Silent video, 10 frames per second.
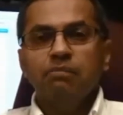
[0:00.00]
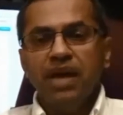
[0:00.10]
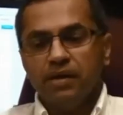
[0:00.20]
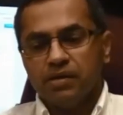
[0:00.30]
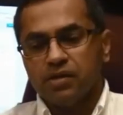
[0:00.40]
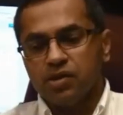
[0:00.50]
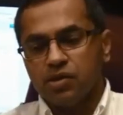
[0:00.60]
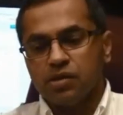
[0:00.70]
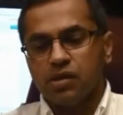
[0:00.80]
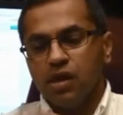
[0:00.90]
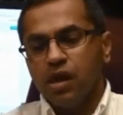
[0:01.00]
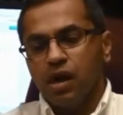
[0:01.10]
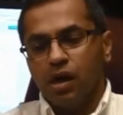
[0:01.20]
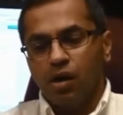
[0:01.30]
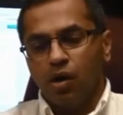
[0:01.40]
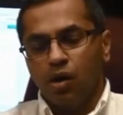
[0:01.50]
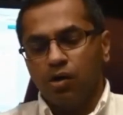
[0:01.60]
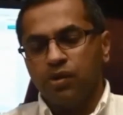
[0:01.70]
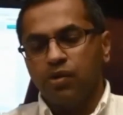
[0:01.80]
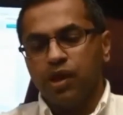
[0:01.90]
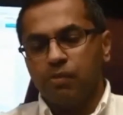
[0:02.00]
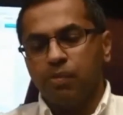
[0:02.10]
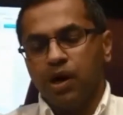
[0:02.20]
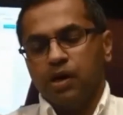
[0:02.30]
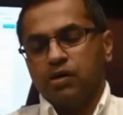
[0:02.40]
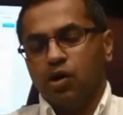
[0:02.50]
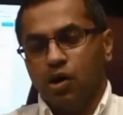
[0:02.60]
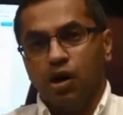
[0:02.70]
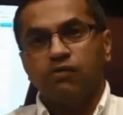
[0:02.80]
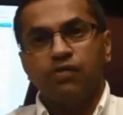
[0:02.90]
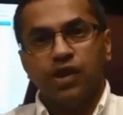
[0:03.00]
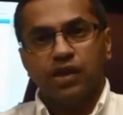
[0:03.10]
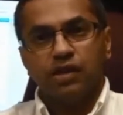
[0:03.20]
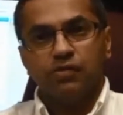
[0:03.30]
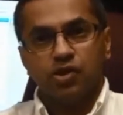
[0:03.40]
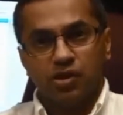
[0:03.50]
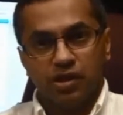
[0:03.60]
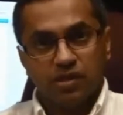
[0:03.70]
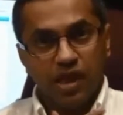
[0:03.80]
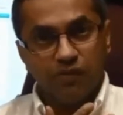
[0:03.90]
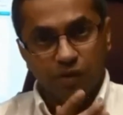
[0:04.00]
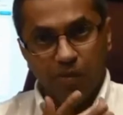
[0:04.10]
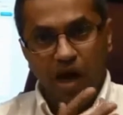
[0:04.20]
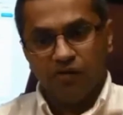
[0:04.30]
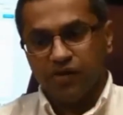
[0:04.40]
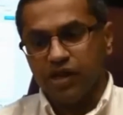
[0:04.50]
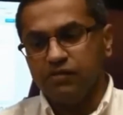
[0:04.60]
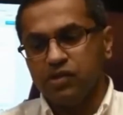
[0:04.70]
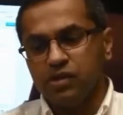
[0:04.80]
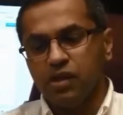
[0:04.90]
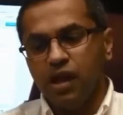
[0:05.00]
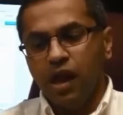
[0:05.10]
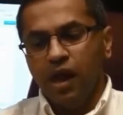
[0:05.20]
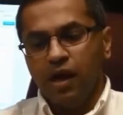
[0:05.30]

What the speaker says: make decisions on the part of the individual itself, on behalf of the individual.